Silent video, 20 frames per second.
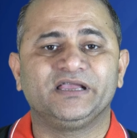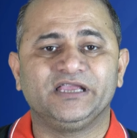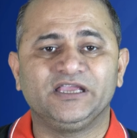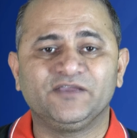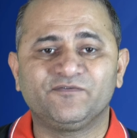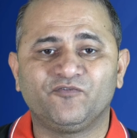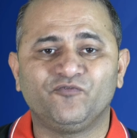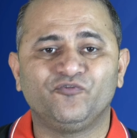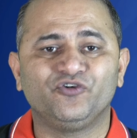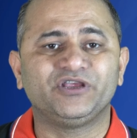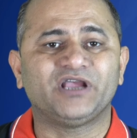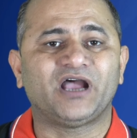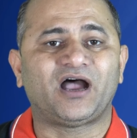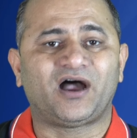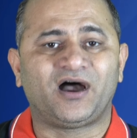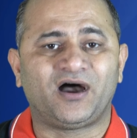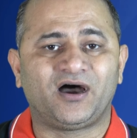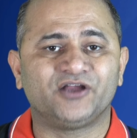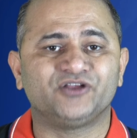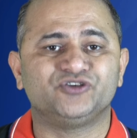if we
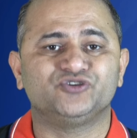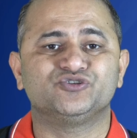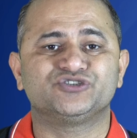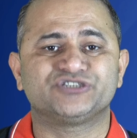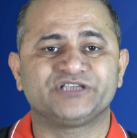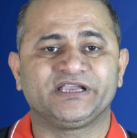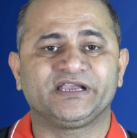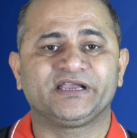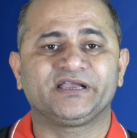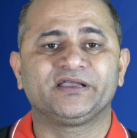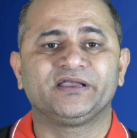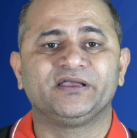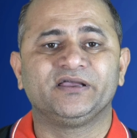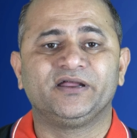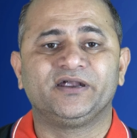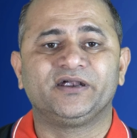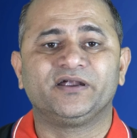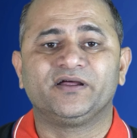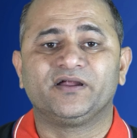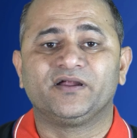are using
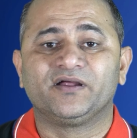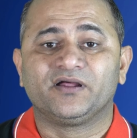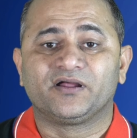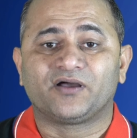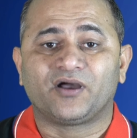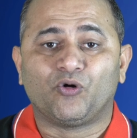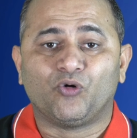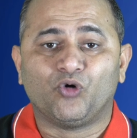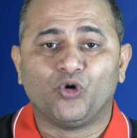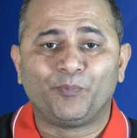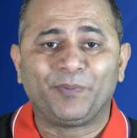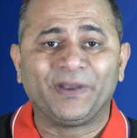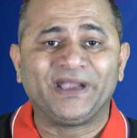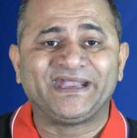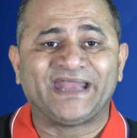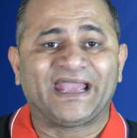open